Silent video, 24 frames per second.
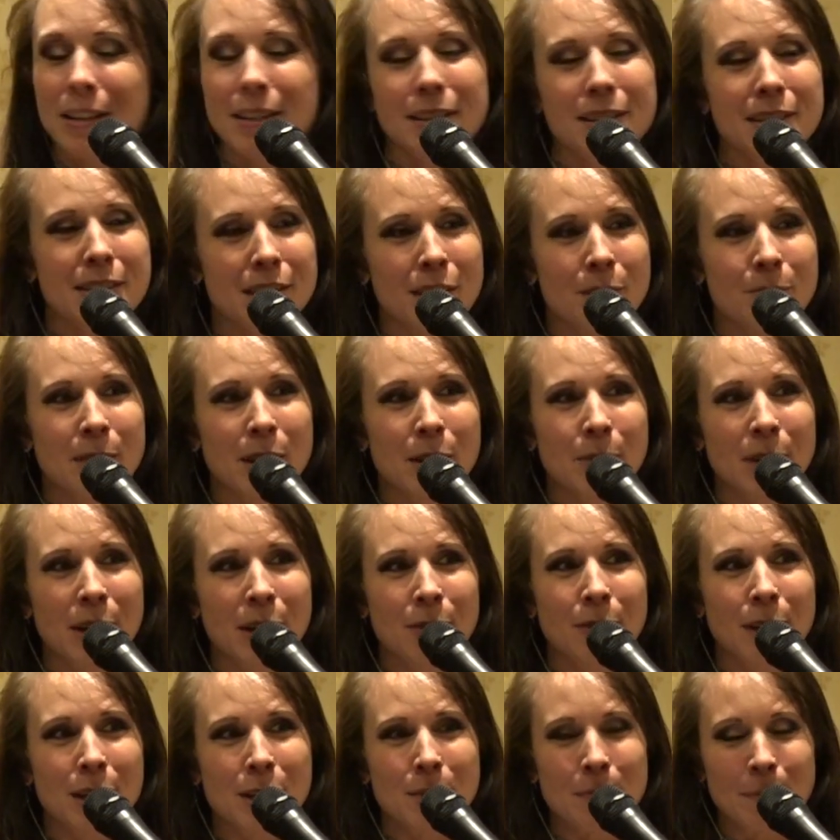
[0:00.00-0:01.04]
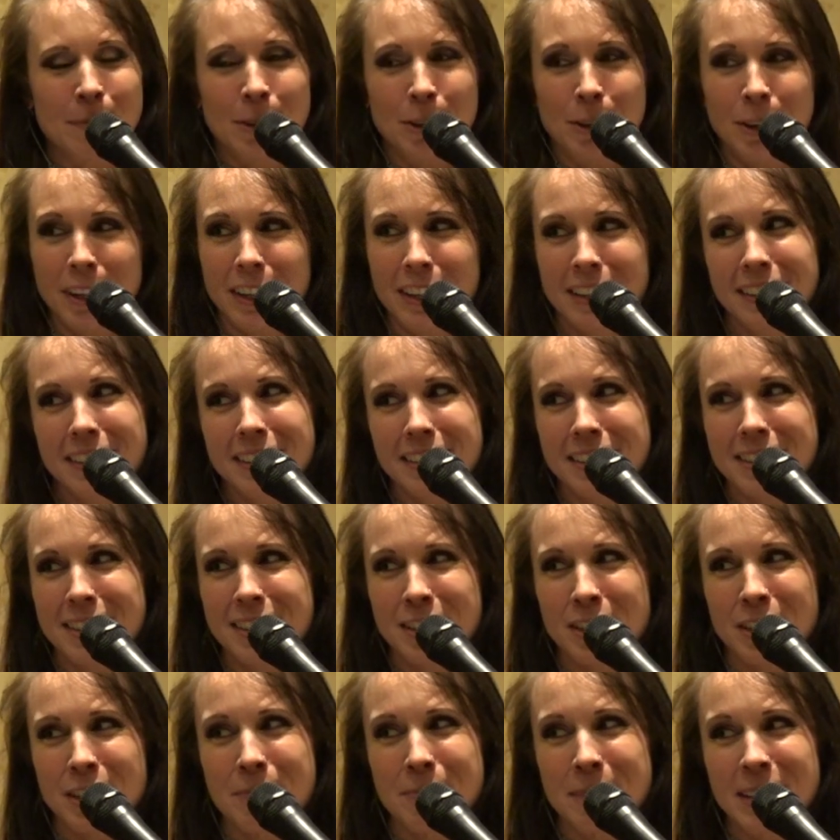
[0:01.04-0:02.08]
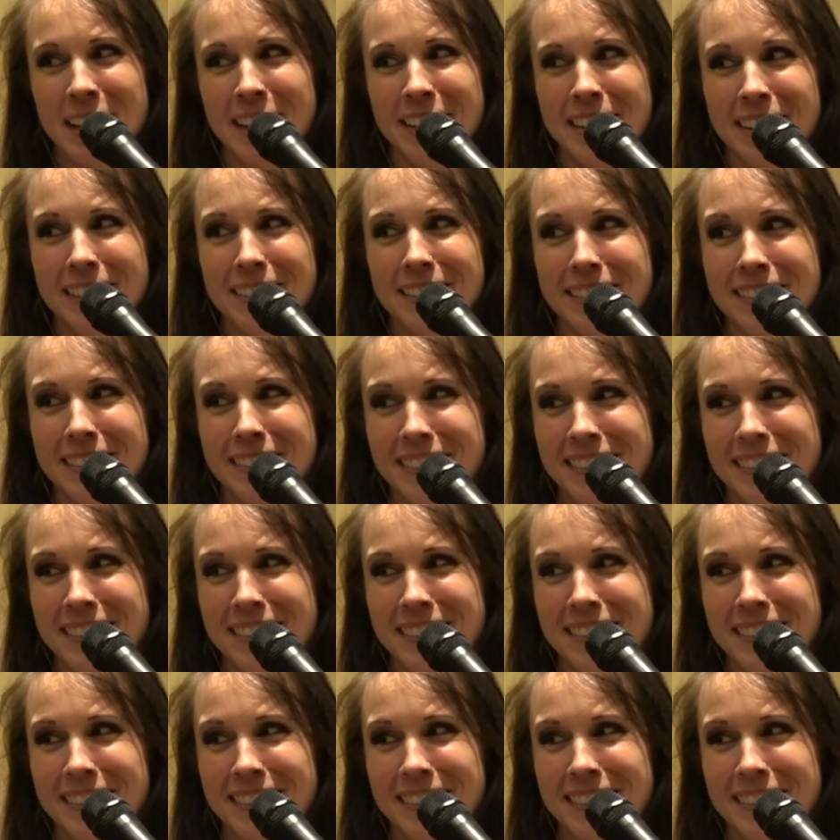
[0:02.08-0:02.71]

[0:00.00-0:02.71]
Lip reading: someday when I write a book, this is going to be in it.